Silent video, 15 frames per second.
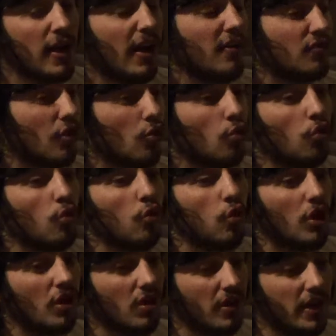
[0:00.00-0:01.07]
is a
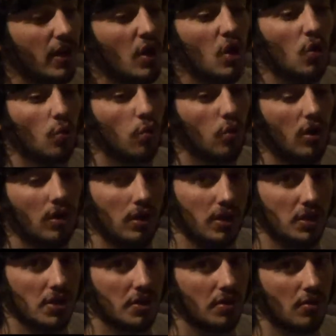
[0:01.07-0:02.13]
really,
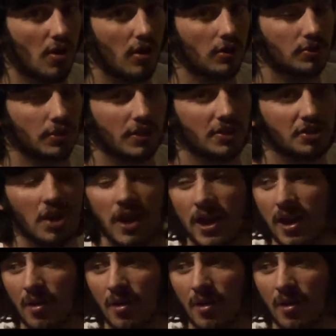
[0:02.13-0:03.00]
really good cartridge.